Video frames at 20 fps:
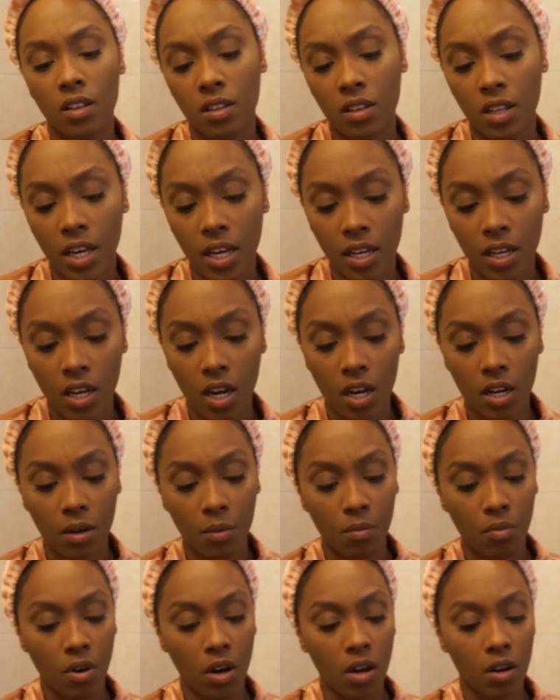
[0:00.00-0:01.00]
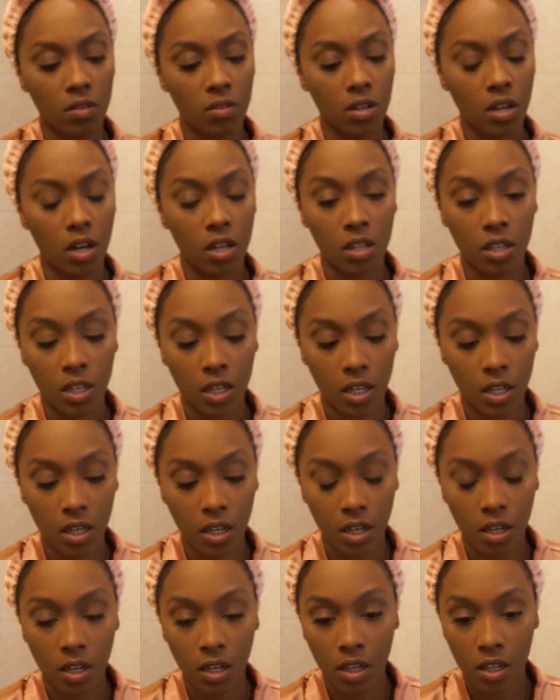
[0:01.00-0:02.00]
kind of brown color.
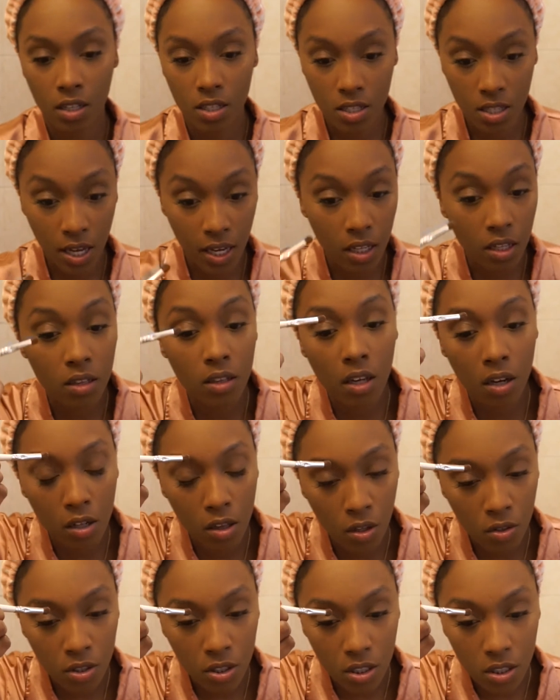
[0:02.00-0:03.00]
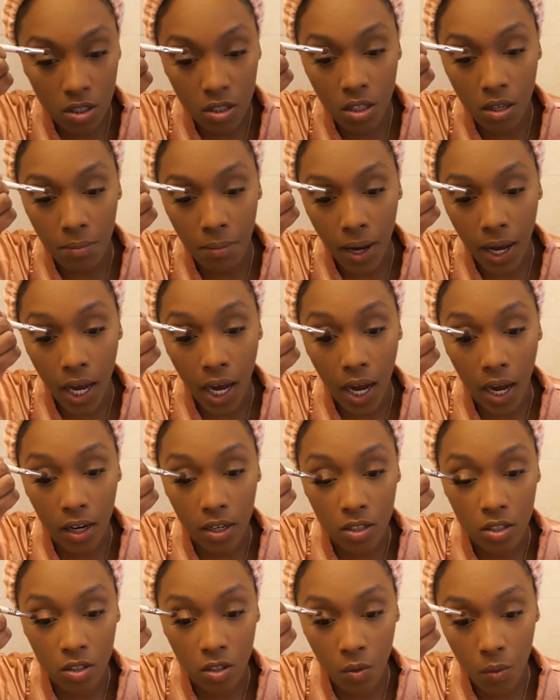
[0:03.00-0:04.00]
It's like the closest to my
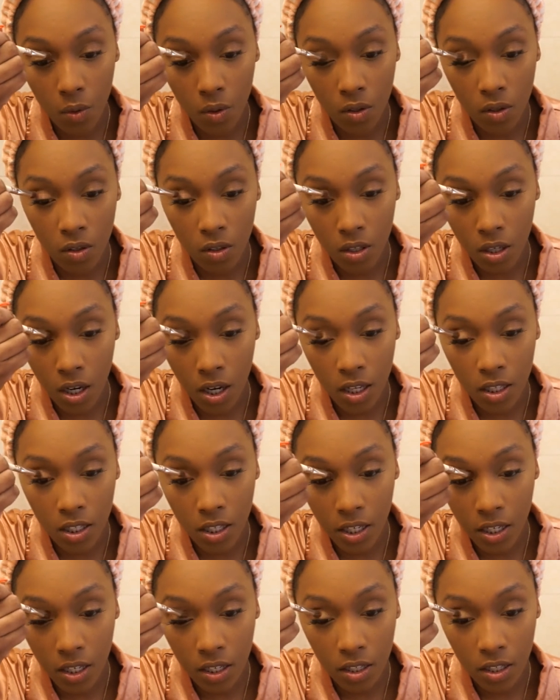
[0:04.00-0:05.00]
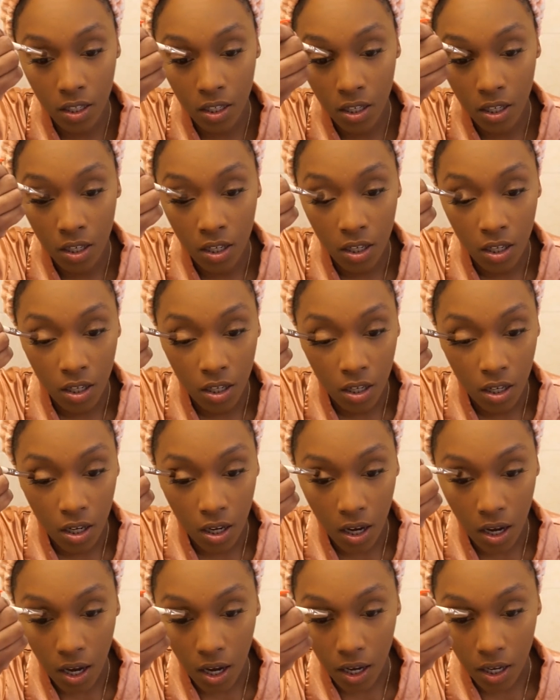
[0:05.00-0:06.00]
actual color.
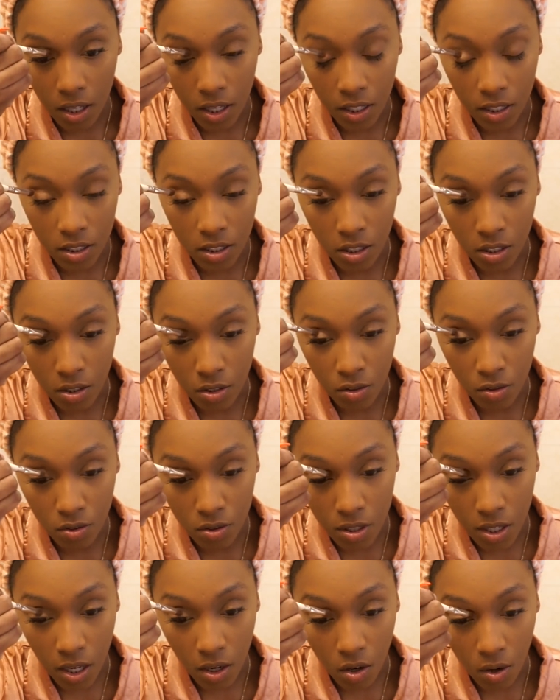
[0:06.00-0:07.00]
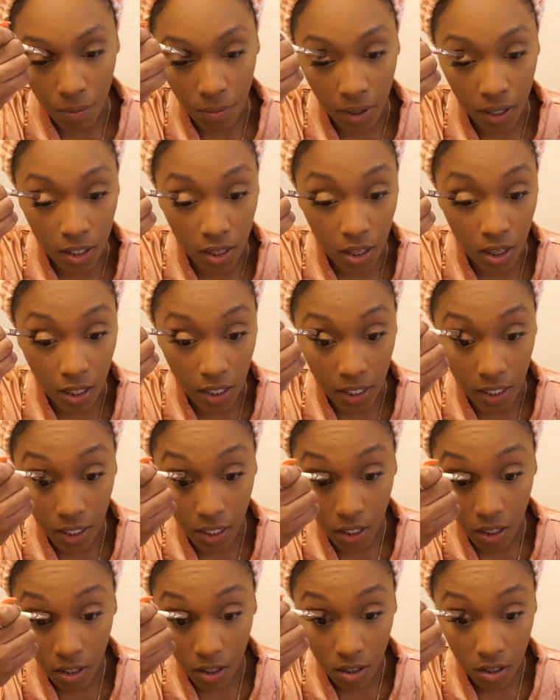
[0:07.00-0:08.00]
I like to use that on my
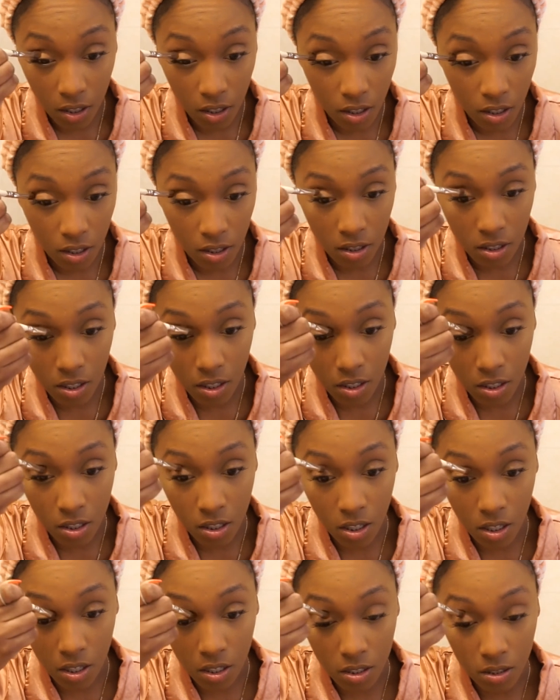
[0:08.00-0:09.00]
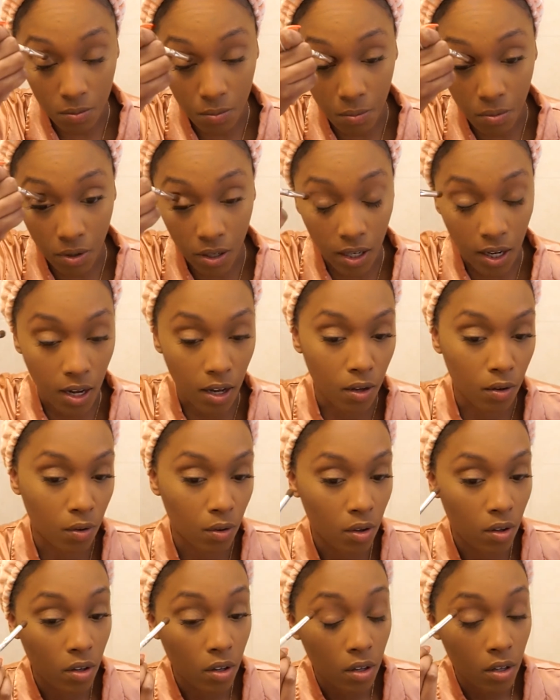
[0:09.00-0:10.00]
lid to just bring out
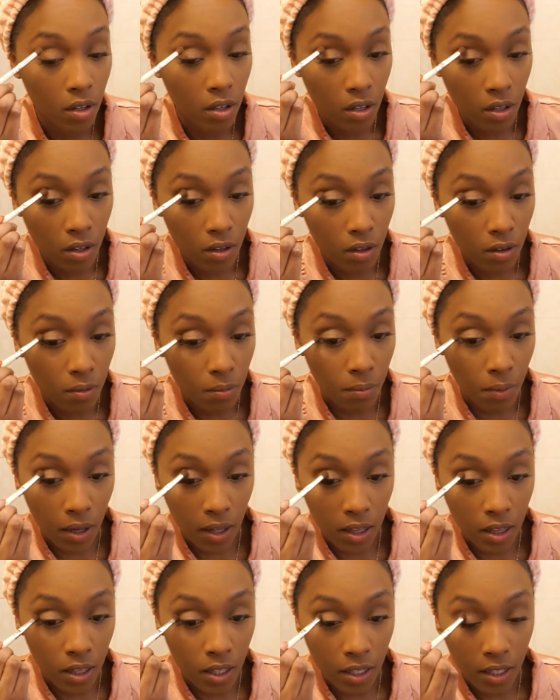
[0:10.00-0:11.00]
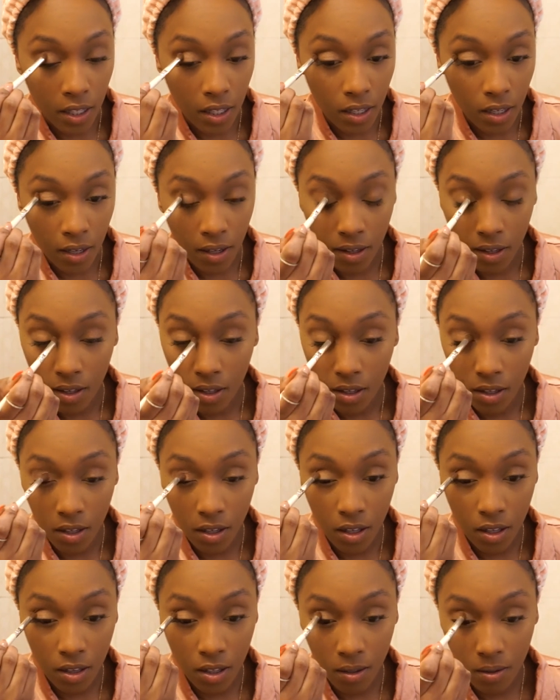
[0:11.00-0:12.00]
my lid
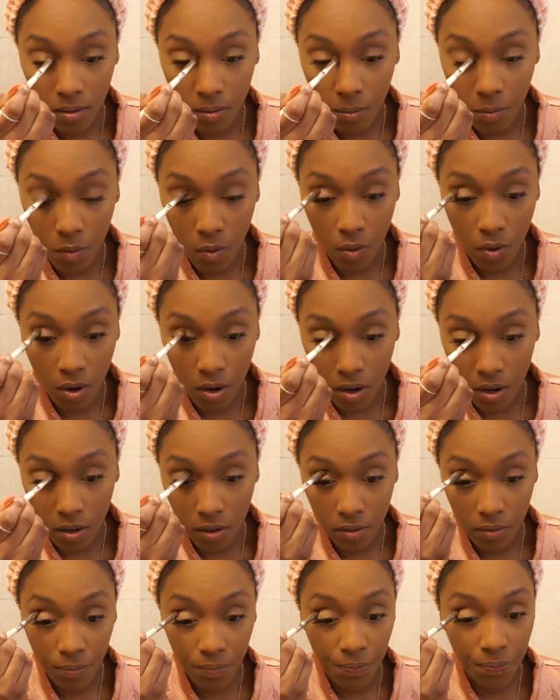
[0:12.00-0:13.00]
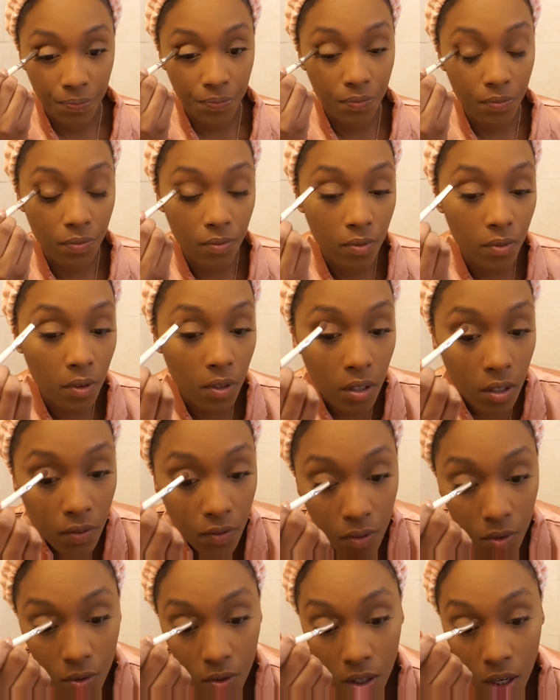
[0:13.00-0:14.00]
a little more.
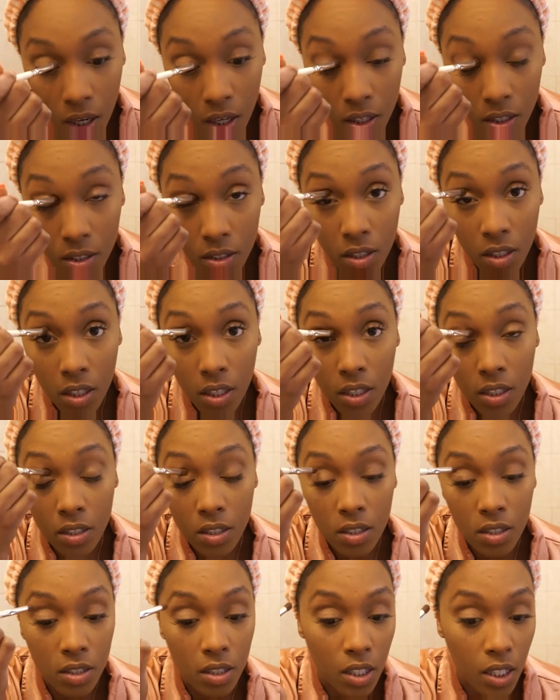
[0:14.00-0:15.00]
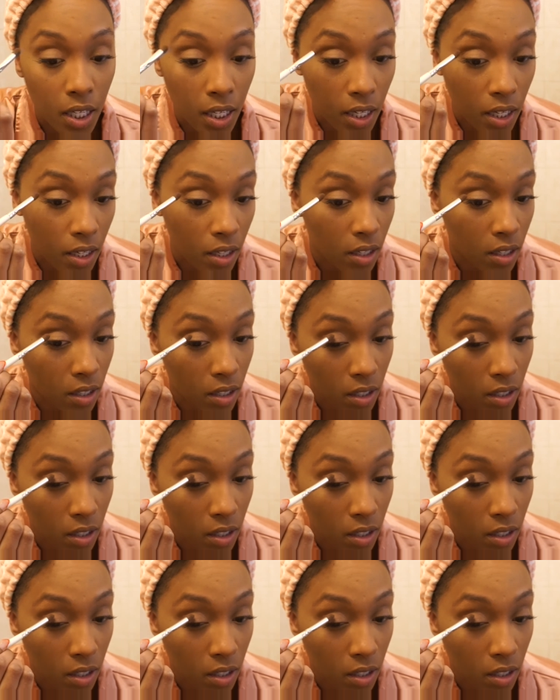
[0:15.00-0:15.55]
You guys can't see it.